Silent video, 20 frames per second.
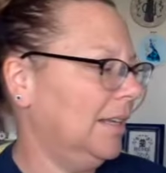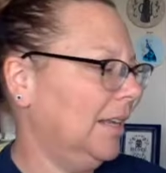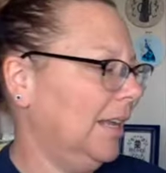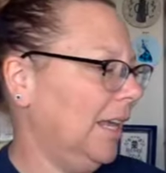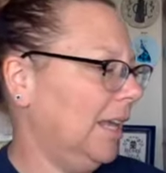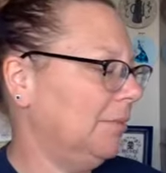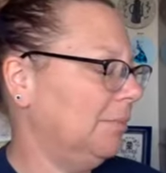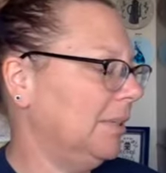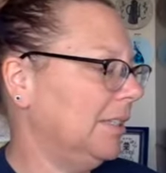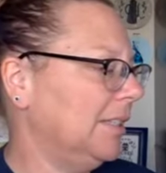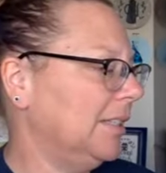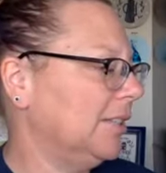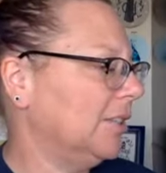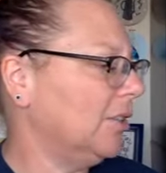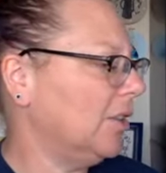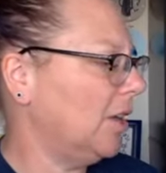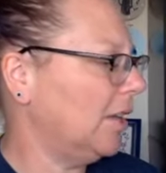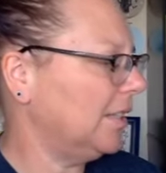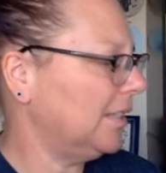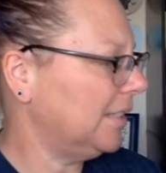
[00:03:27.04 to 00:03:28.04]
and Mrs.
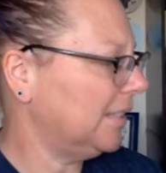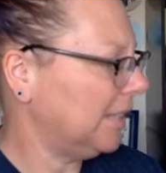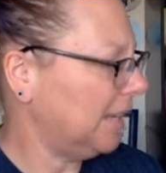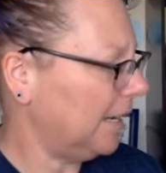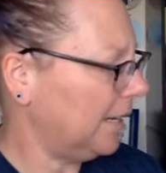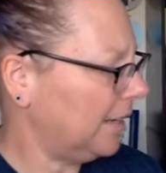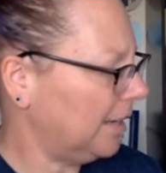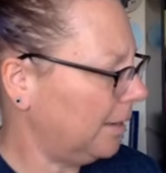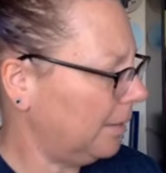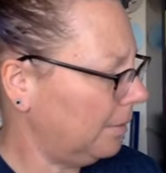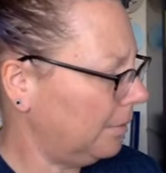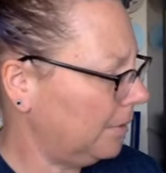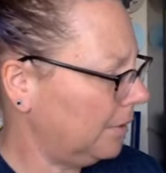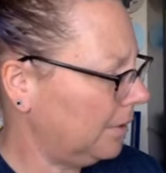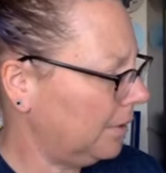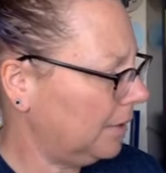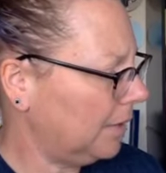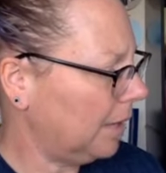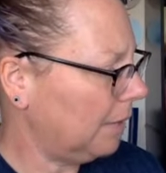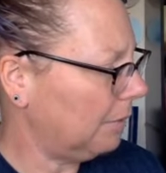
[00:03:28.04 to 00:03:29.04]
Claus
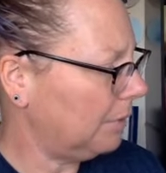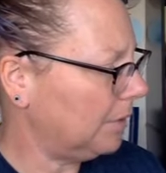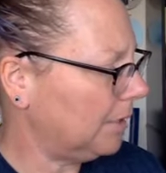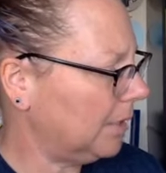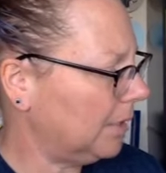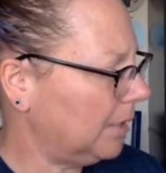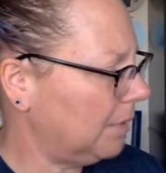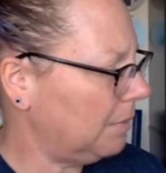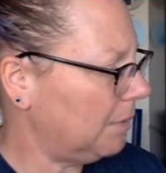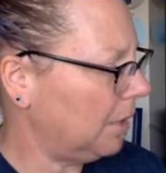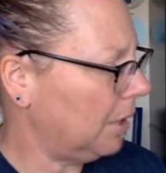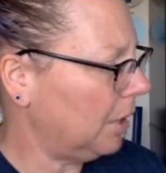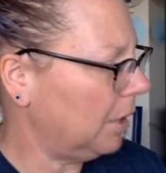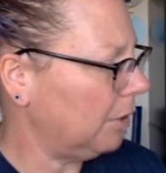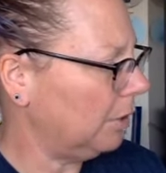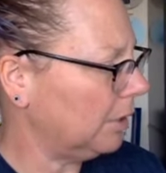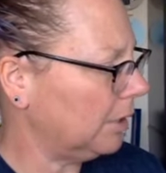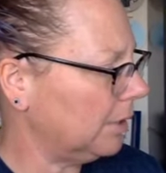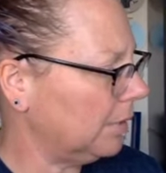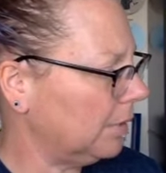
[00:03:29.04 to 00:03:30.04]
stand-ups. That was in the Merry
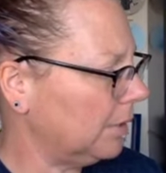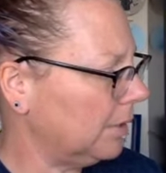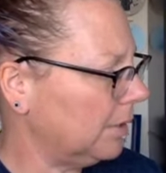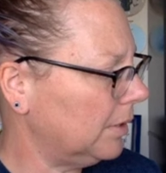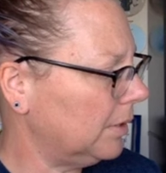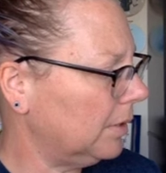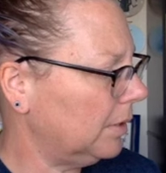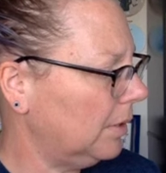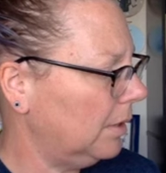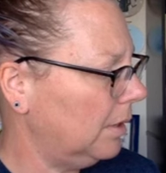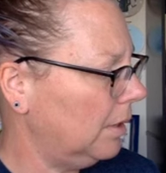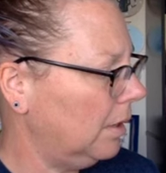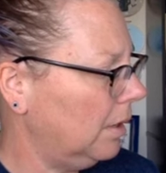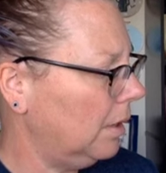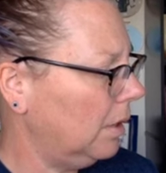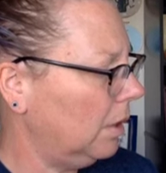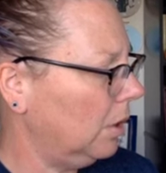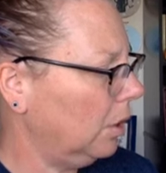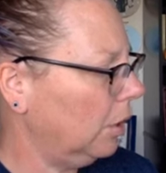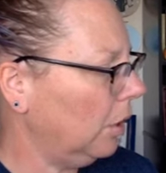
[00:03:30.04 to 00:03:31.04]
Christmas
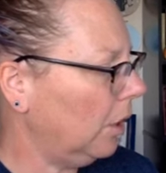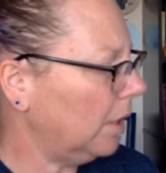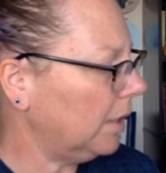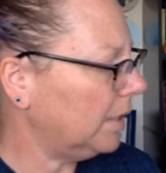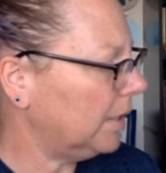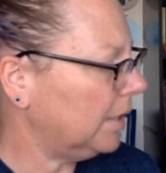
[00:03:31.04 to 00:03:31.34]
cross